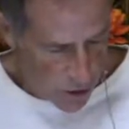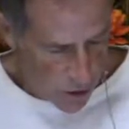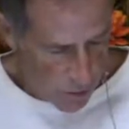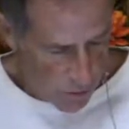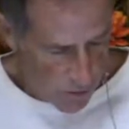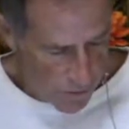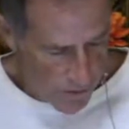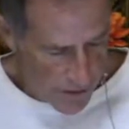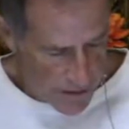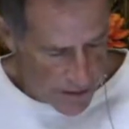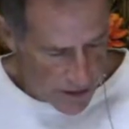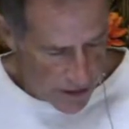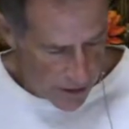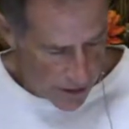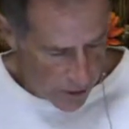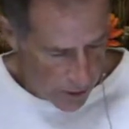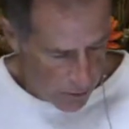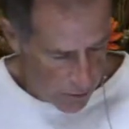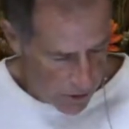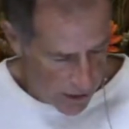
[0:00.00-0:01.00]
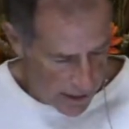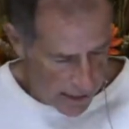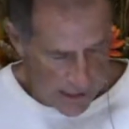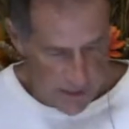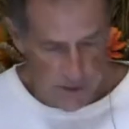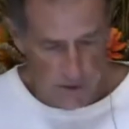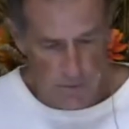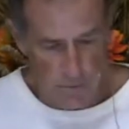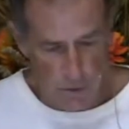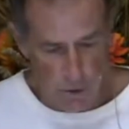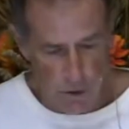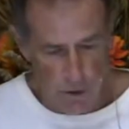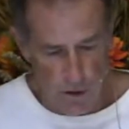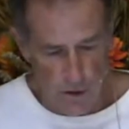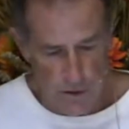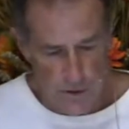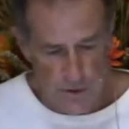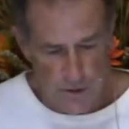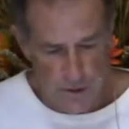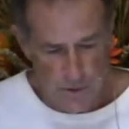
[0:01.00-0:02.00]
Job with a terrible case of
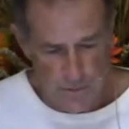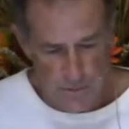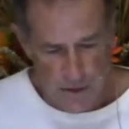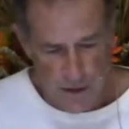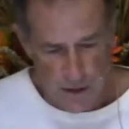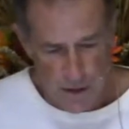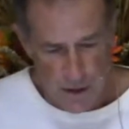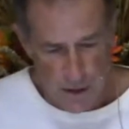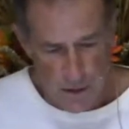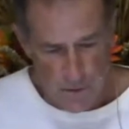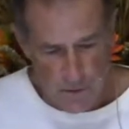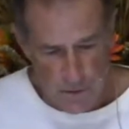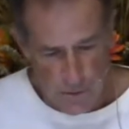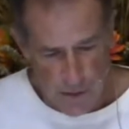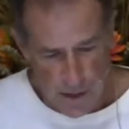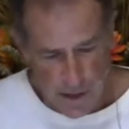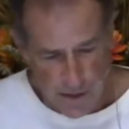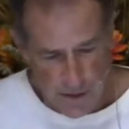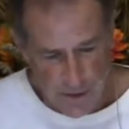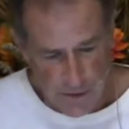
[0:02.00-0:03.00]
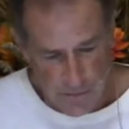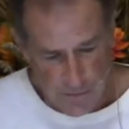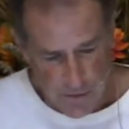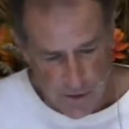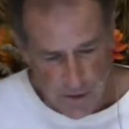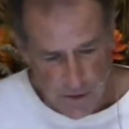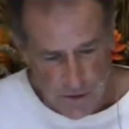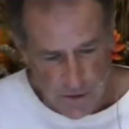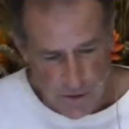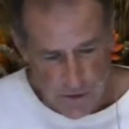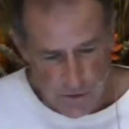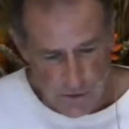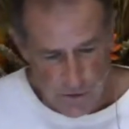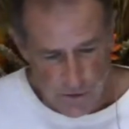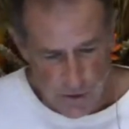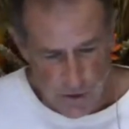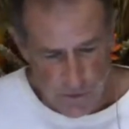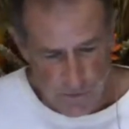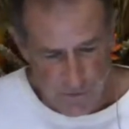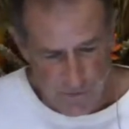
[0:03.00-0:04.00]
boils from head to
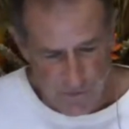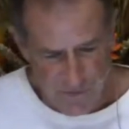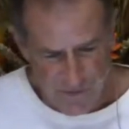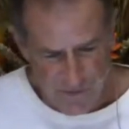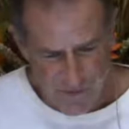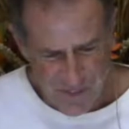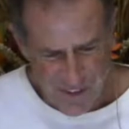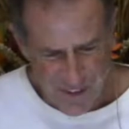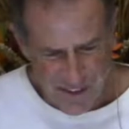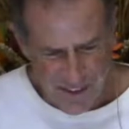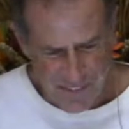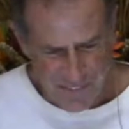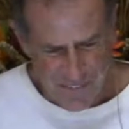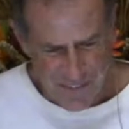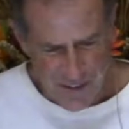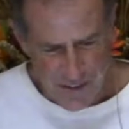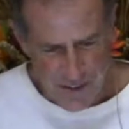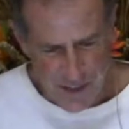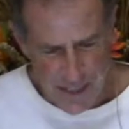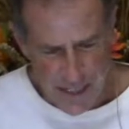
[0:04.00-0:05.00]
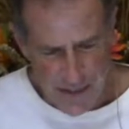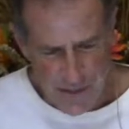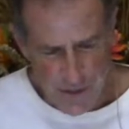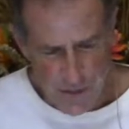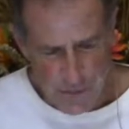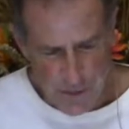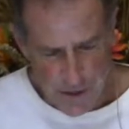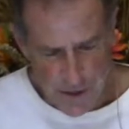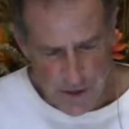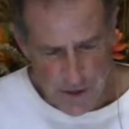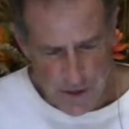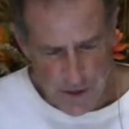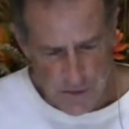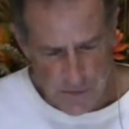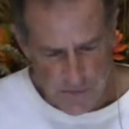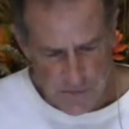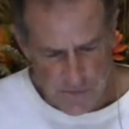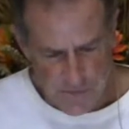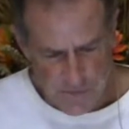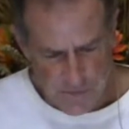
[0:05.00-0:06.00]
foot. Did you get the
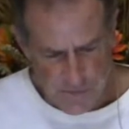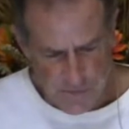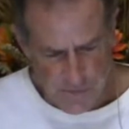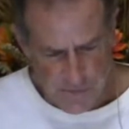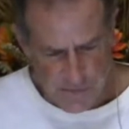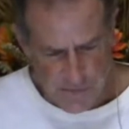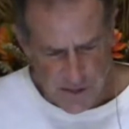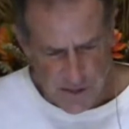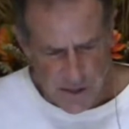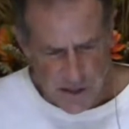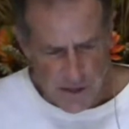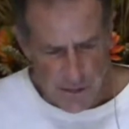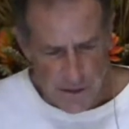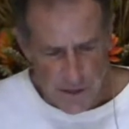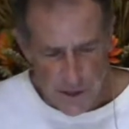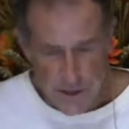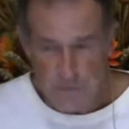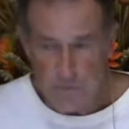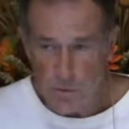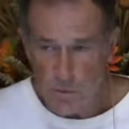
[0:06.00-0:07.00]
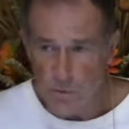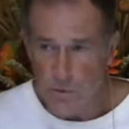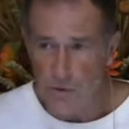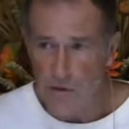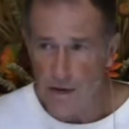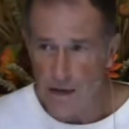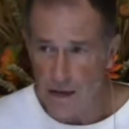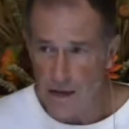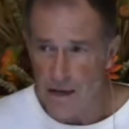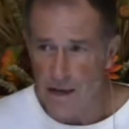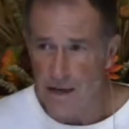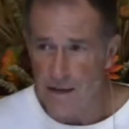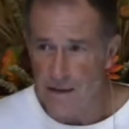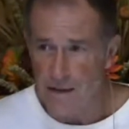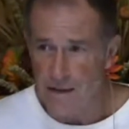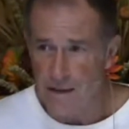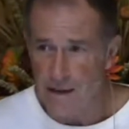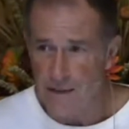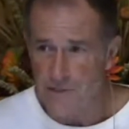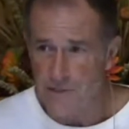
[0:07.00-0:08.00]
picture? This poor guy
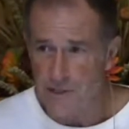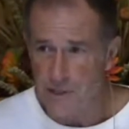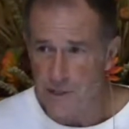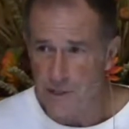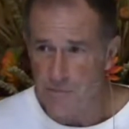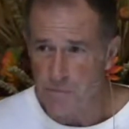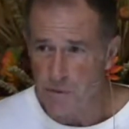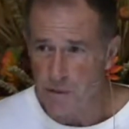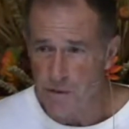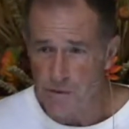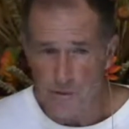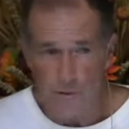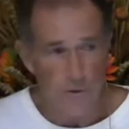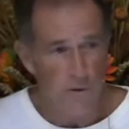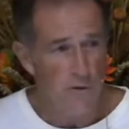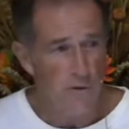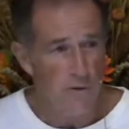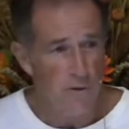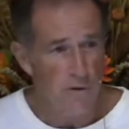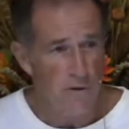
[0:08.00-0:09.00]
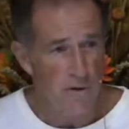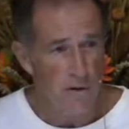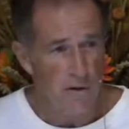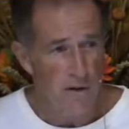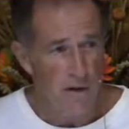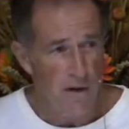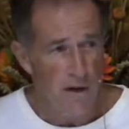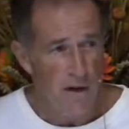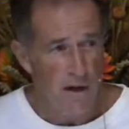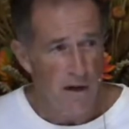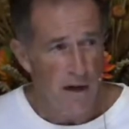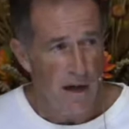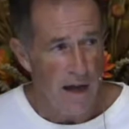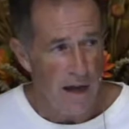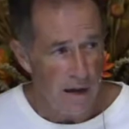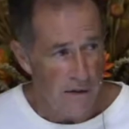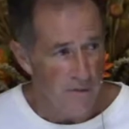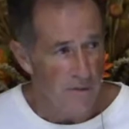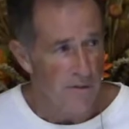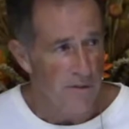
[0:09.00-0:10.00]
has just been through
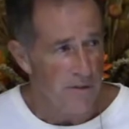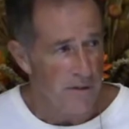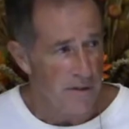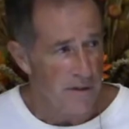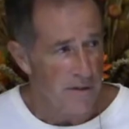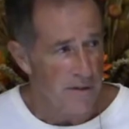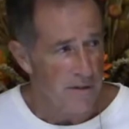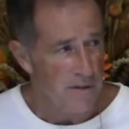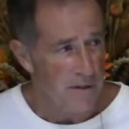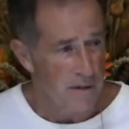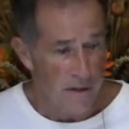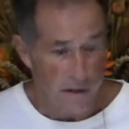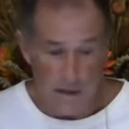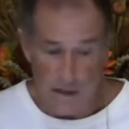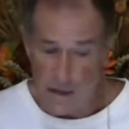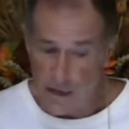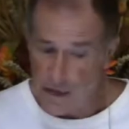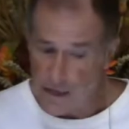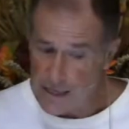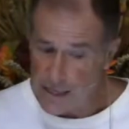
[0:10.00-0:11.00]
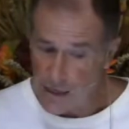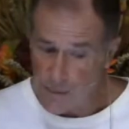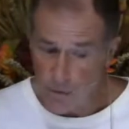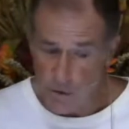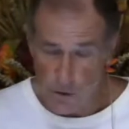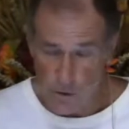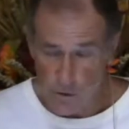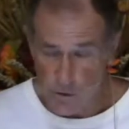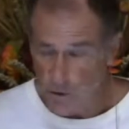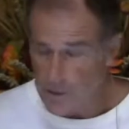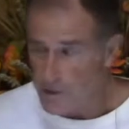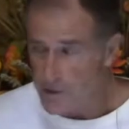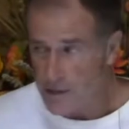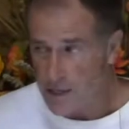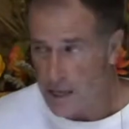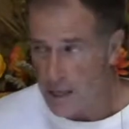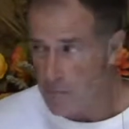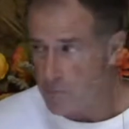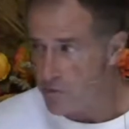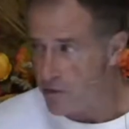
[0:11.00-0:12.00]
everything. Again, we don't know the
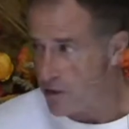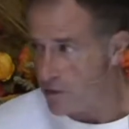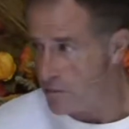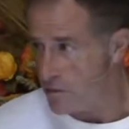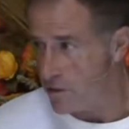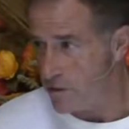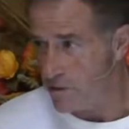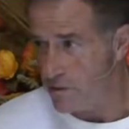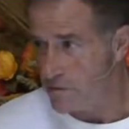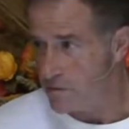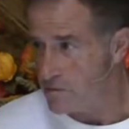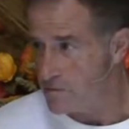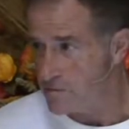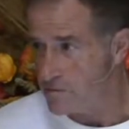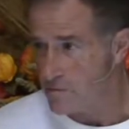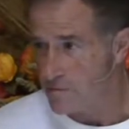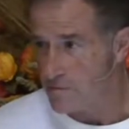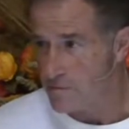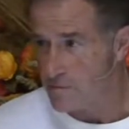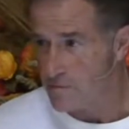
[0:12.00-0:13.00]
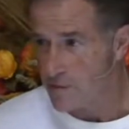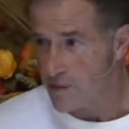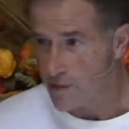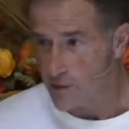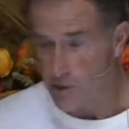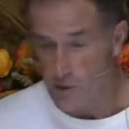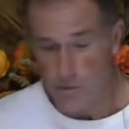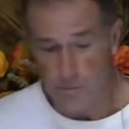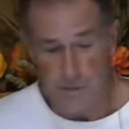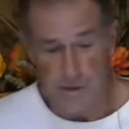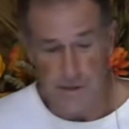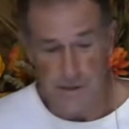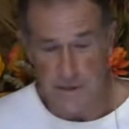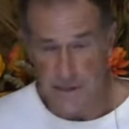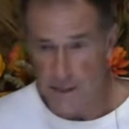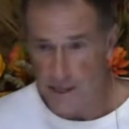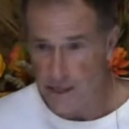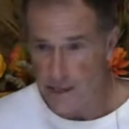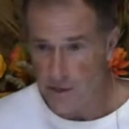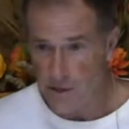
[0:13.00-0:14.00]
time frame here. It could be a
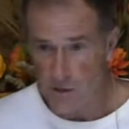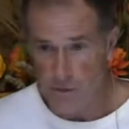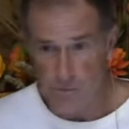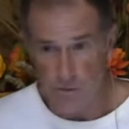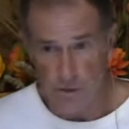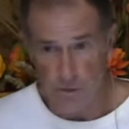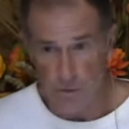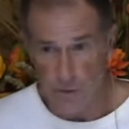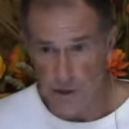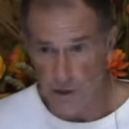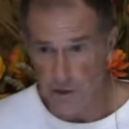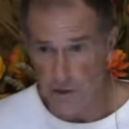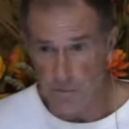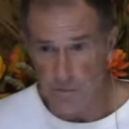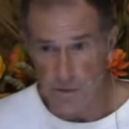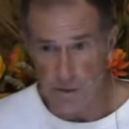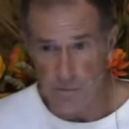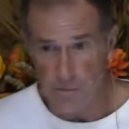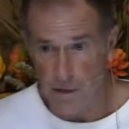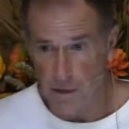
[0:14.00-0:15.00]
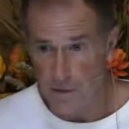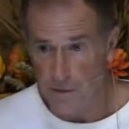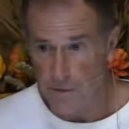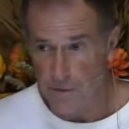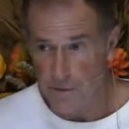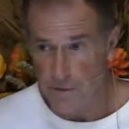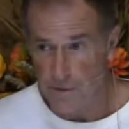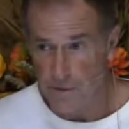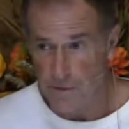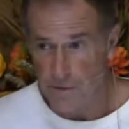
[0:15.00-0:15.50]
day, could be a week, could be a month.